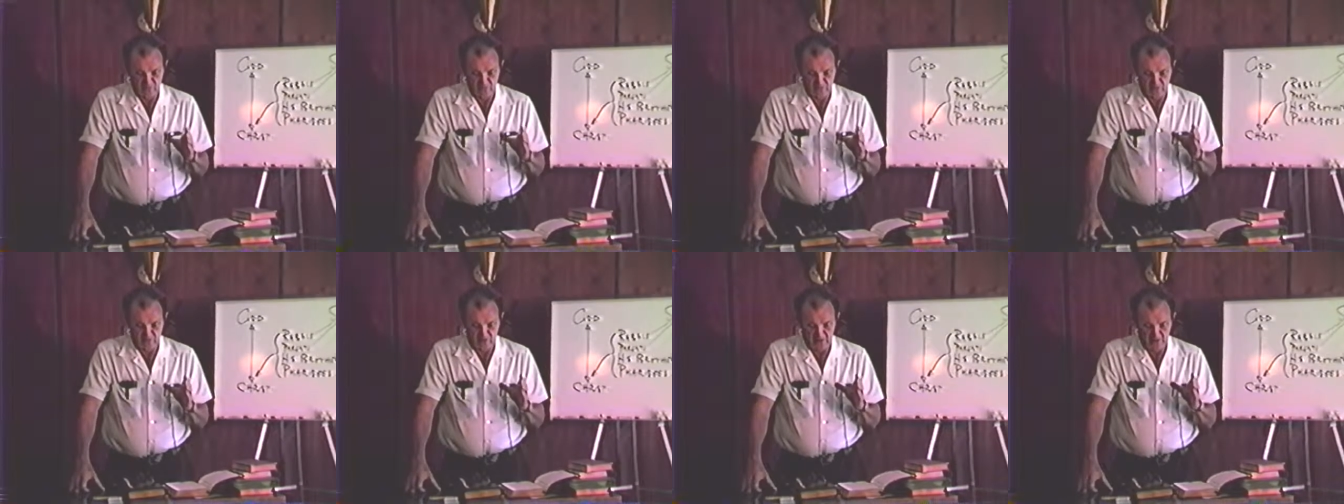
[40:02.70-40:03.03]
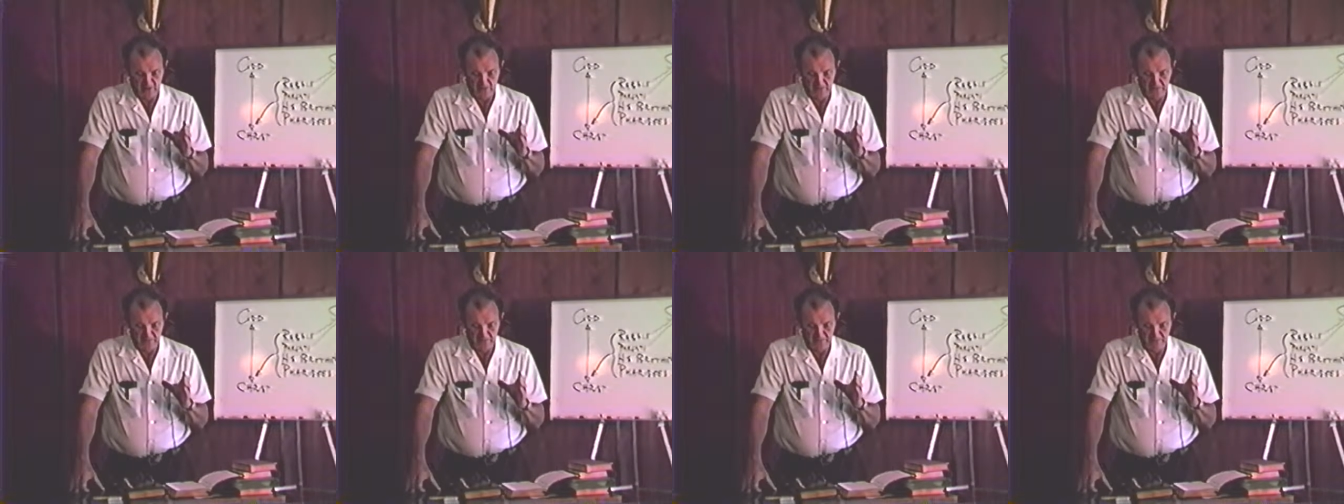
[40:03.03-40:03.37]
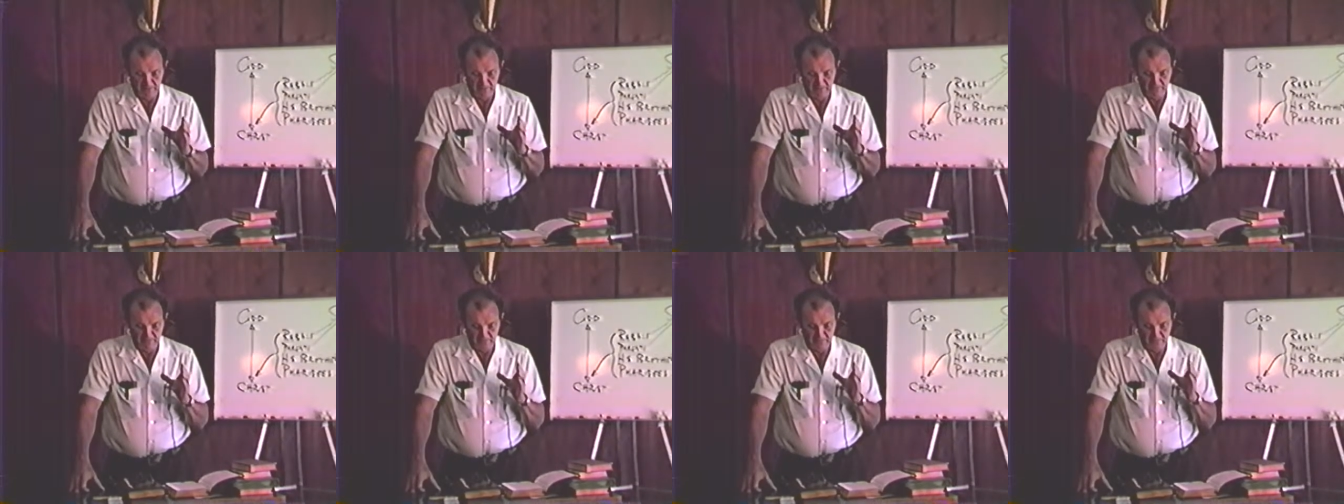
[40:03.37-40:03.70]

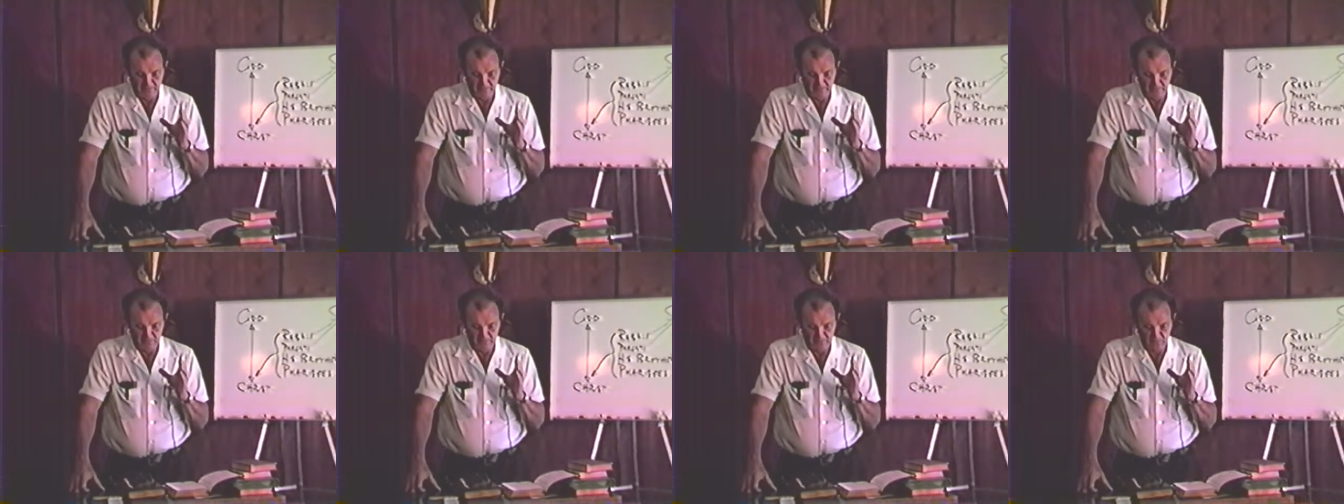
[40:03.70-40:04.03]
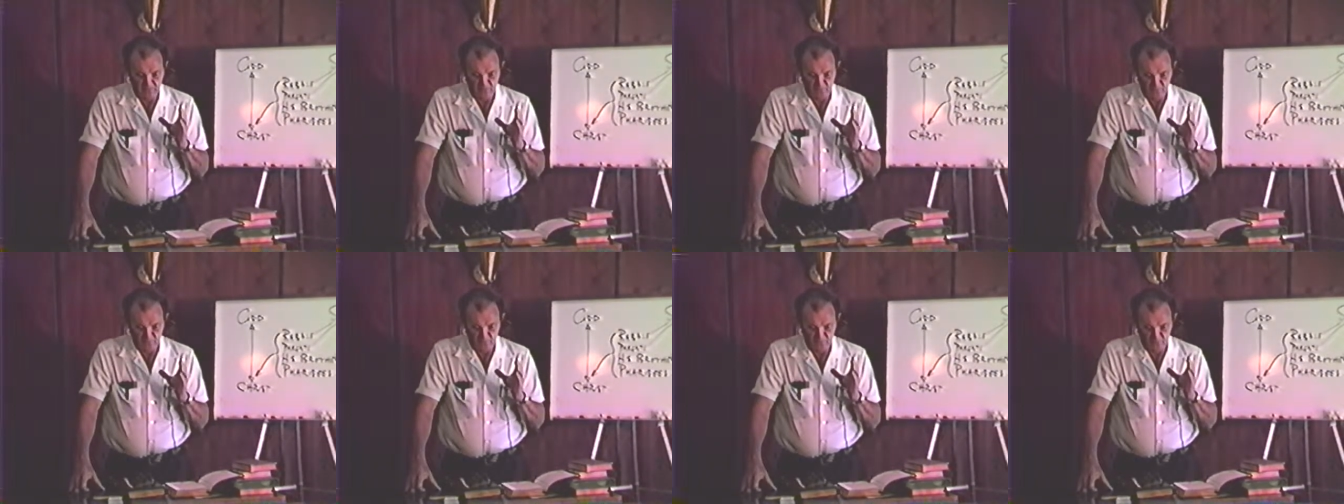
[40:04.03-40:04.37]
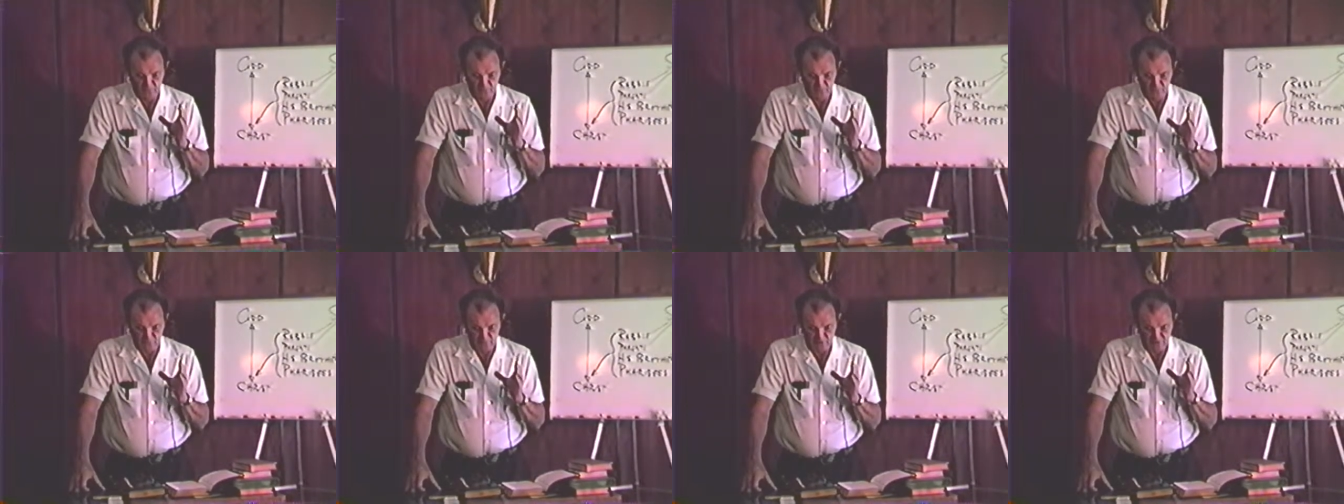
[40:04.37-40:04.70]
um,
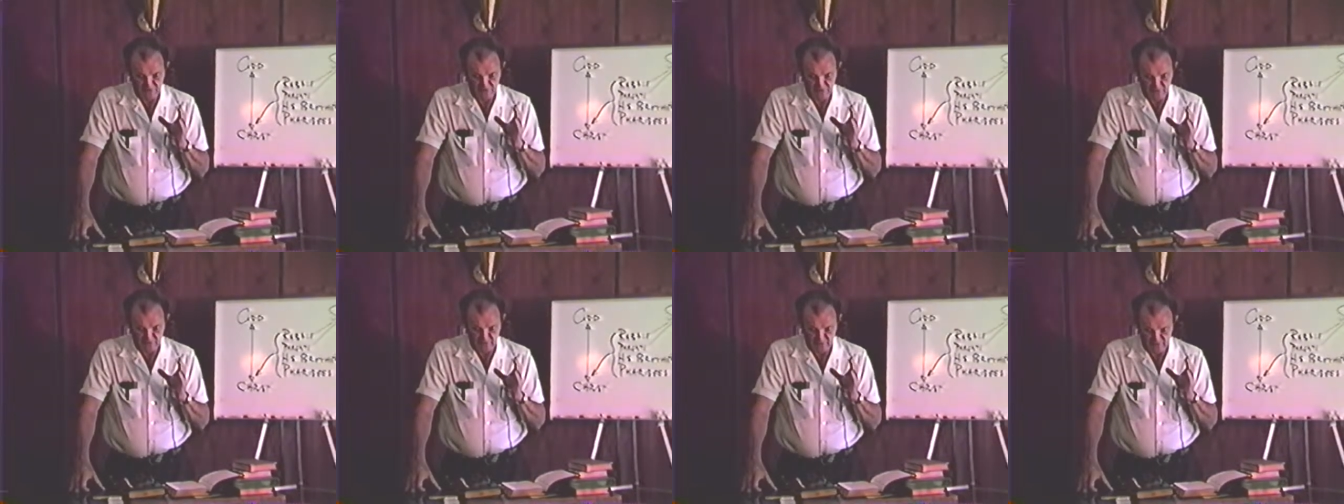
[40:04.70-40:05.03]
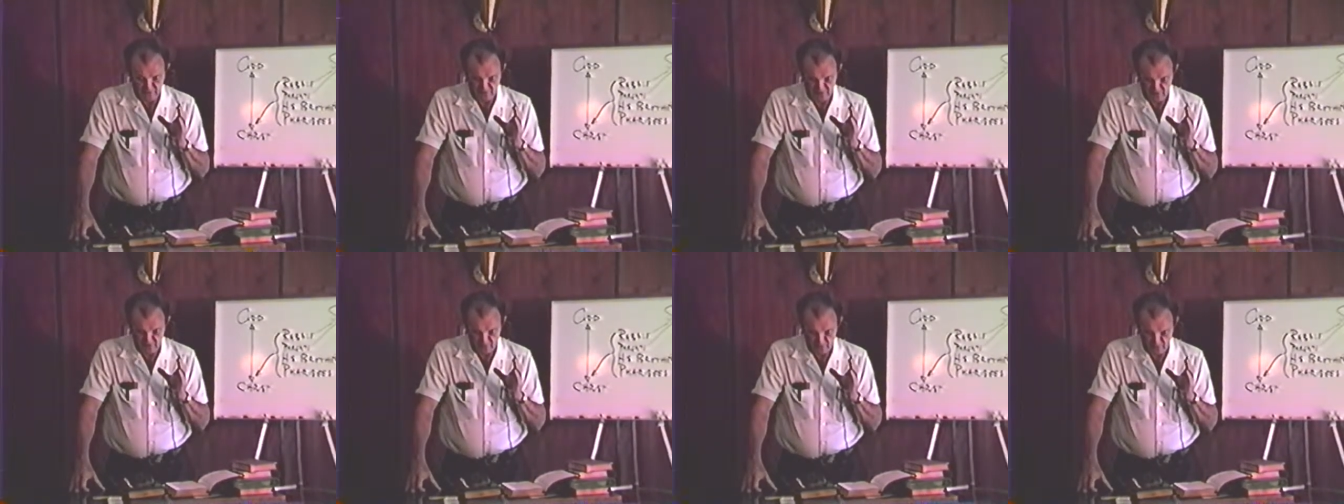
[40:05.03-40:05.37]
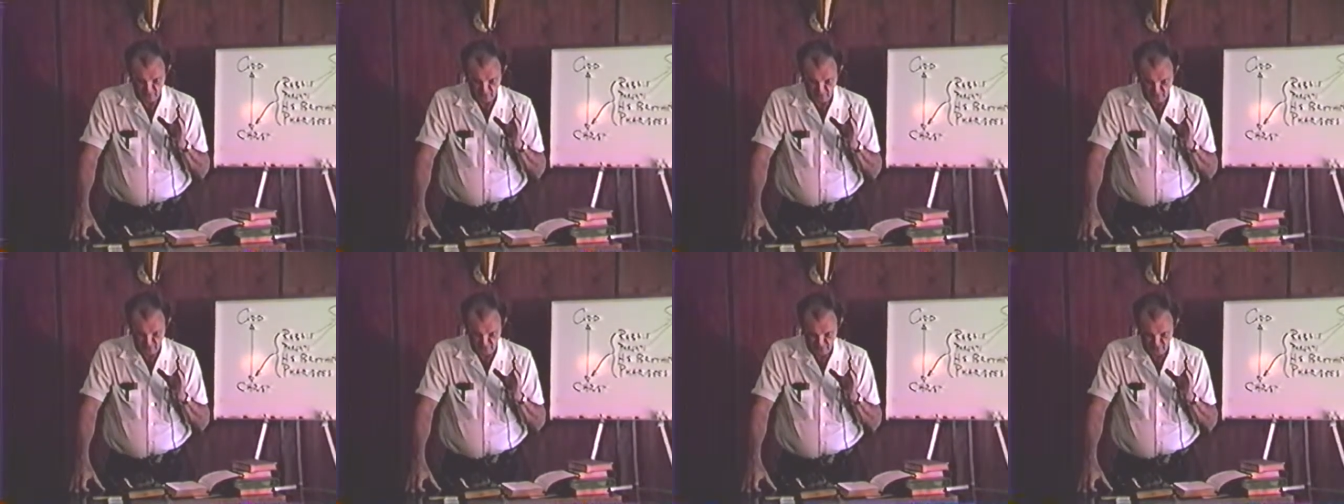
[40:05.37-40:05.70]
Christ, the,